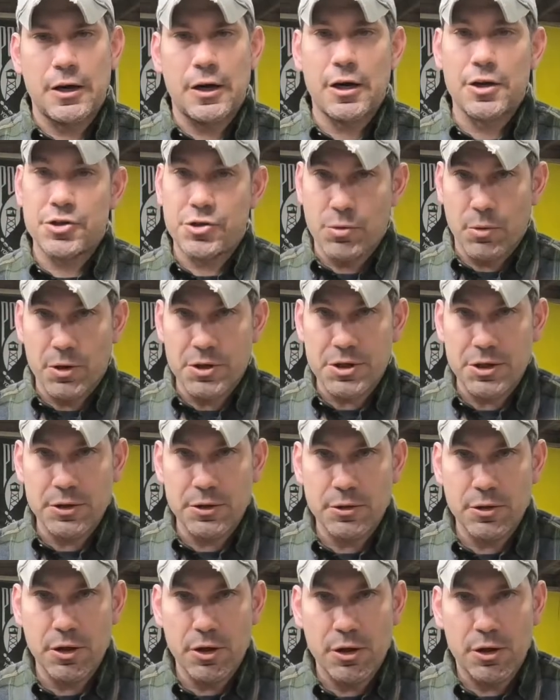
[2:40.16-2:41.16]
Georgia,
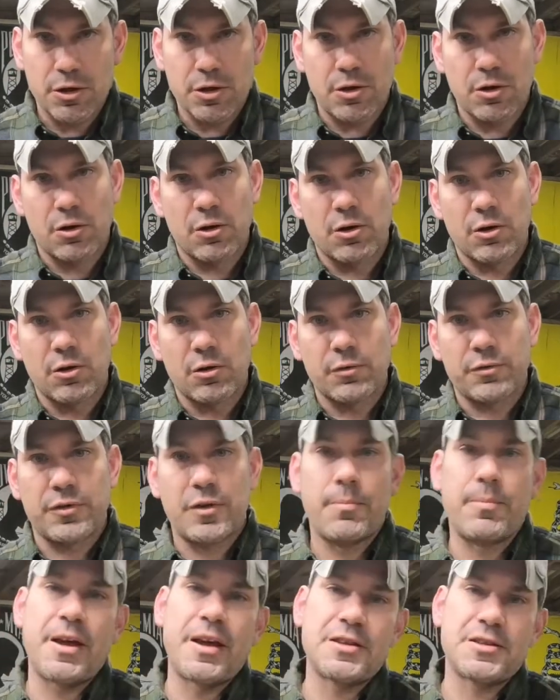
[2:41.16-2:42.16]
called
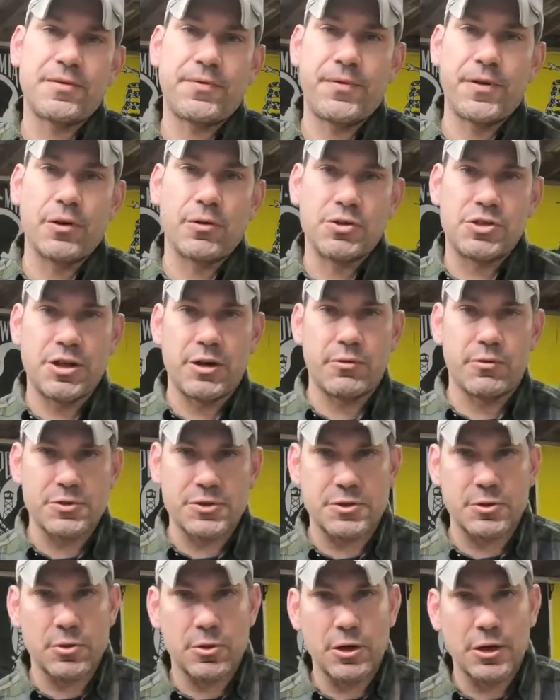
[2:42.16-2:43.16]
the Batesville General
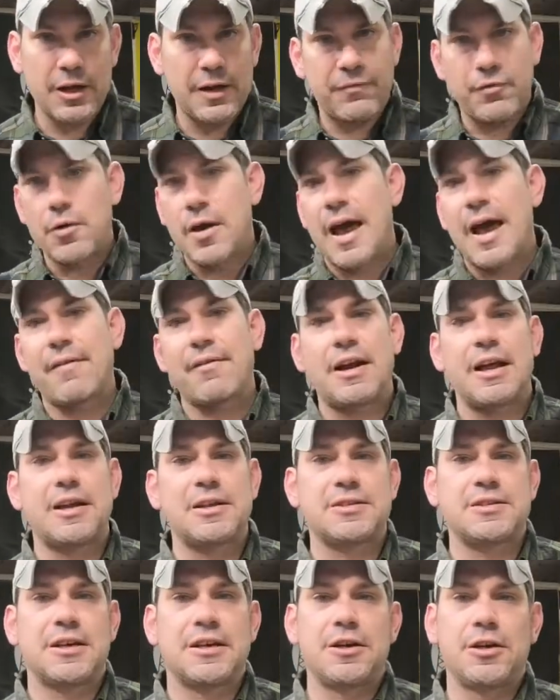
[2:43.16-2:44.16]
Store. If you haven't had a
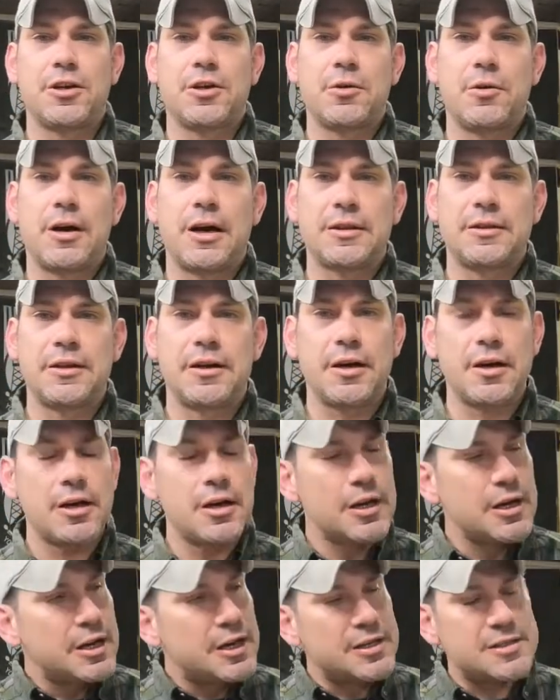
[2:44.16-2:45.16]
second to go out
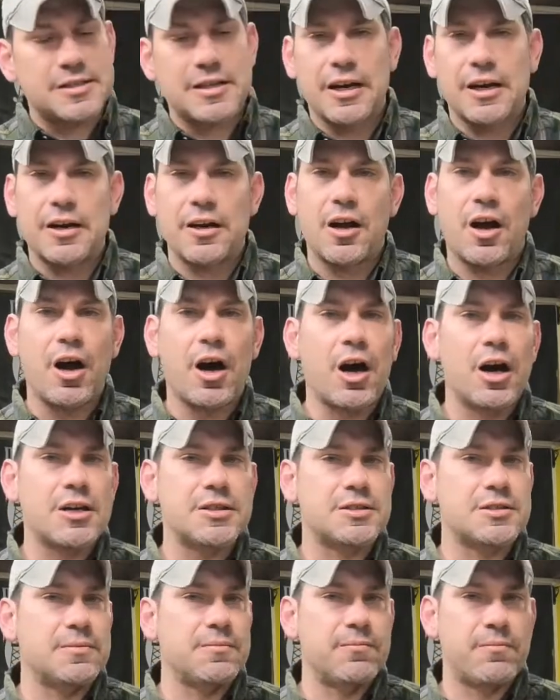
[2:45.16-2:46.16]
there, it's got an
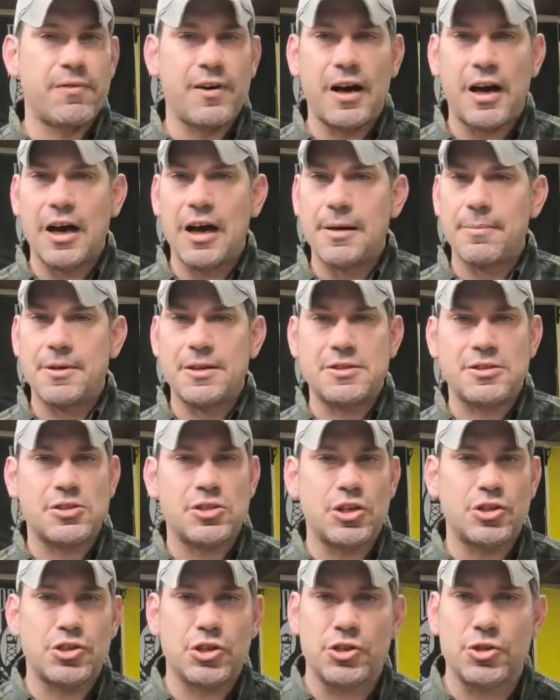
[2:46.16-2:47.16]
awesome vibe. It's
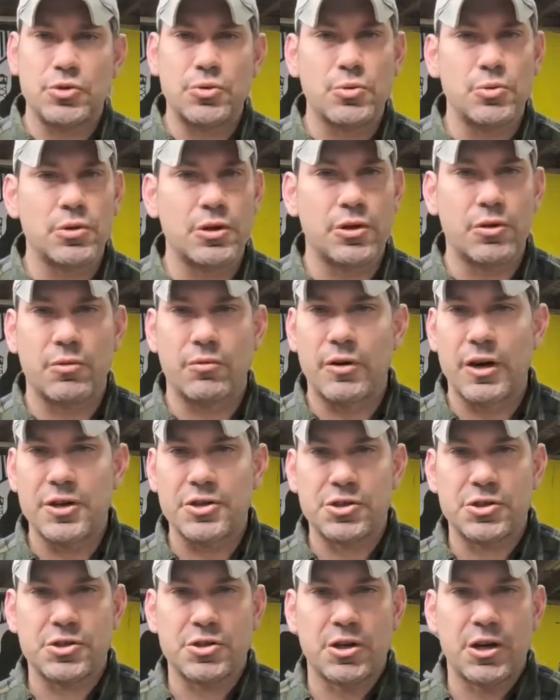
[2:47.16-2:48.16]
such a cool little
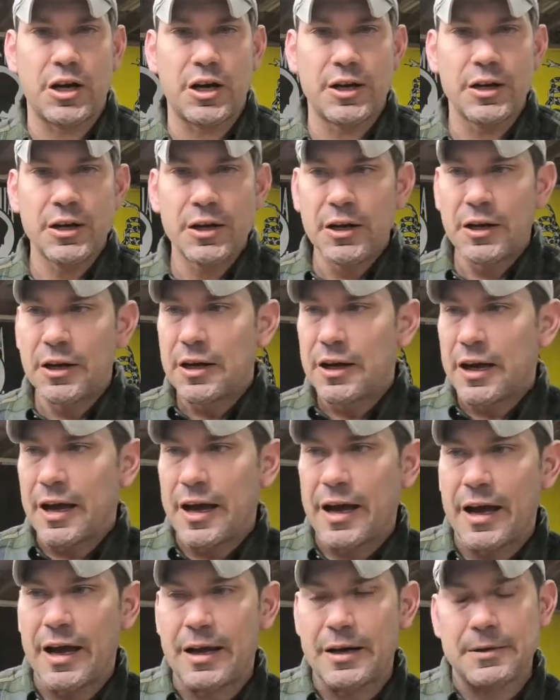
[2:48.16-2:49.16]
restaurant
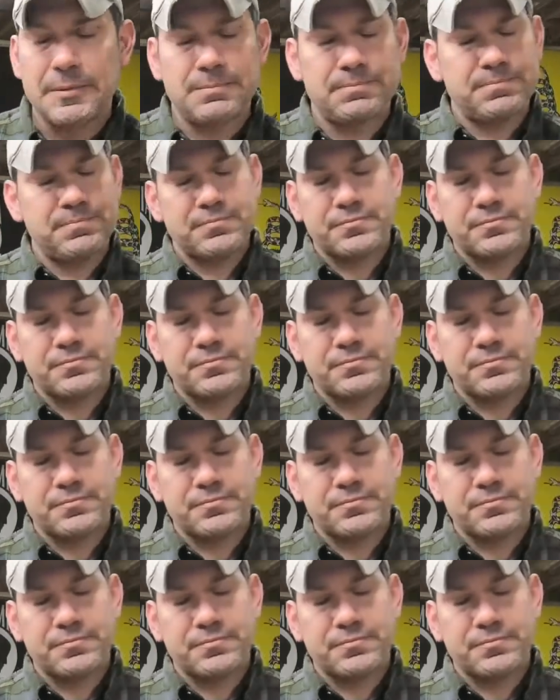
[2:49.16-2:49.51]
and